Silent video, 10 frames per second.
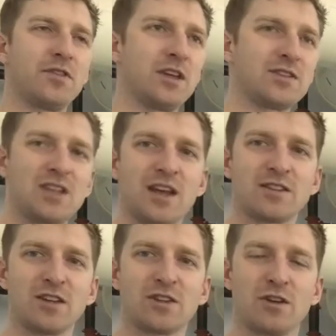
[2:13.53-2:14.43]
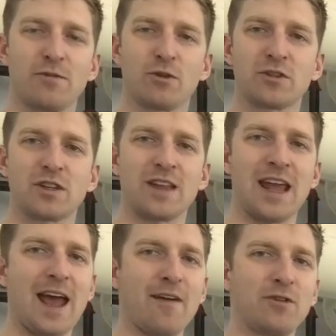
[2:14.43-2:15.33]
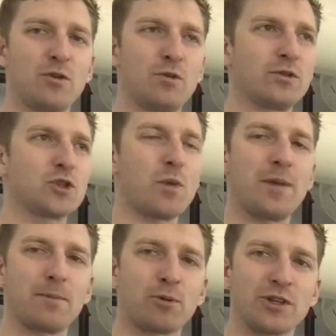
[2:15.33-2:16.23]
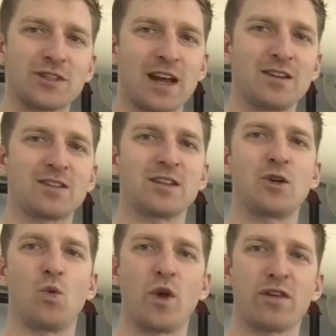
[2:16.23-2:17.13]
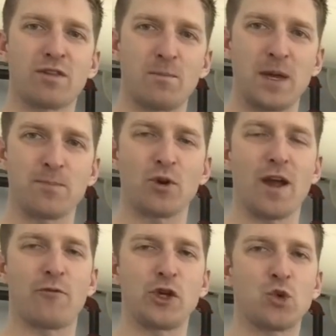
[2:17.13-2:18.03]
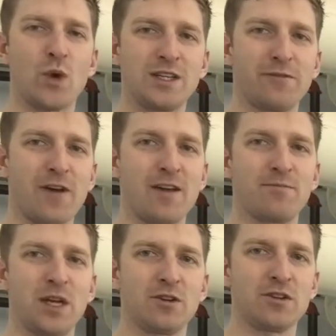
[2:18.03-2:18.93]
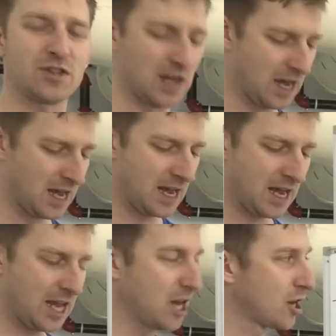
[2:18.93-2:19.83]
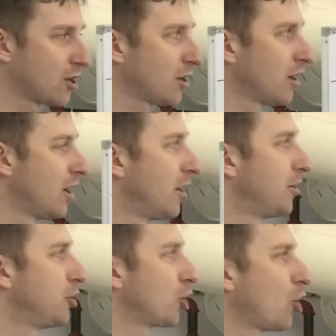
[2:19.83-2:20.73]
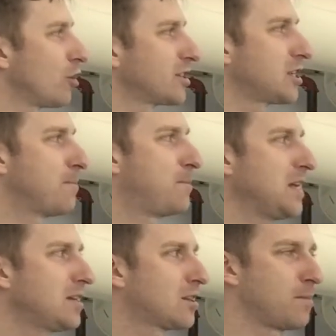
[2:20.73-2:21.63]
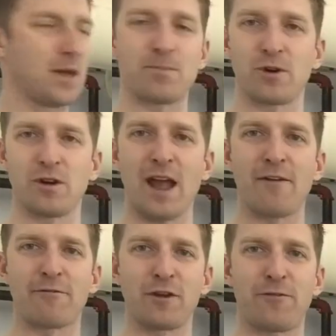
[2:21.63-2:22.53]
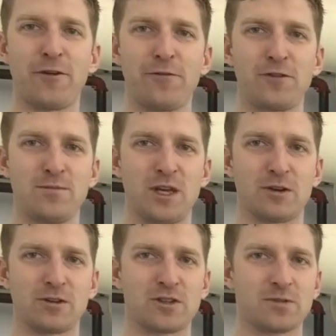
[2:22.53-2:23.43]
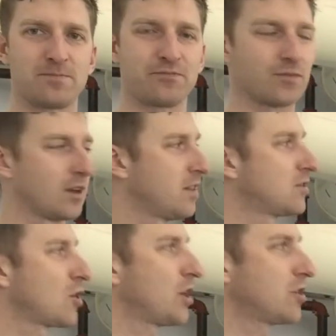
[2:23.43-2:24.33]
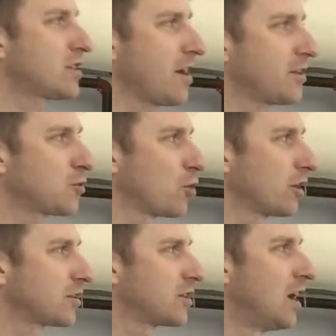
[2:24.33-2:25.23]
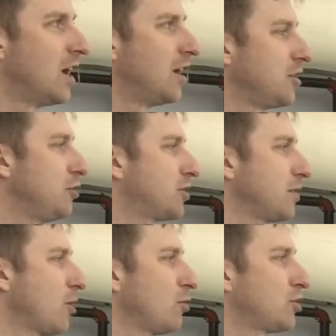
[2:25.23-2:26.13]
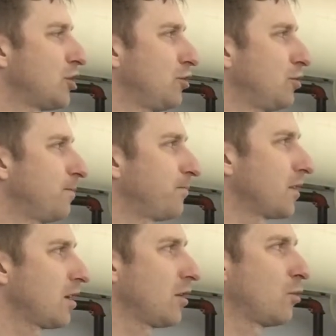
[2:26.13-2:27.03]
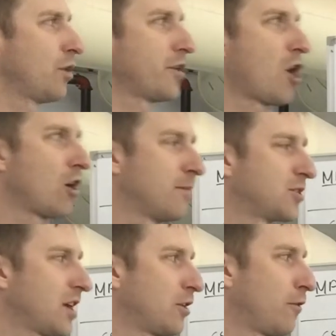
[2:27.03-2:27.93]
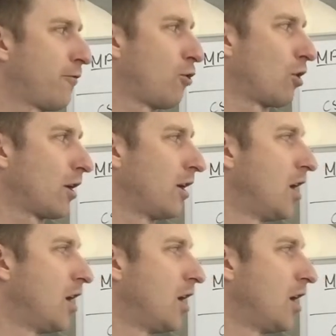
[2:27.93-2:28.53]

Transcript: the CSS intervals, they have you swimming precisely with the beeper every 25 meters. Here, your goal is to beat the beeper every 50 meters. And then so here's how this works. Using Mode 2 with an RM cycle 4.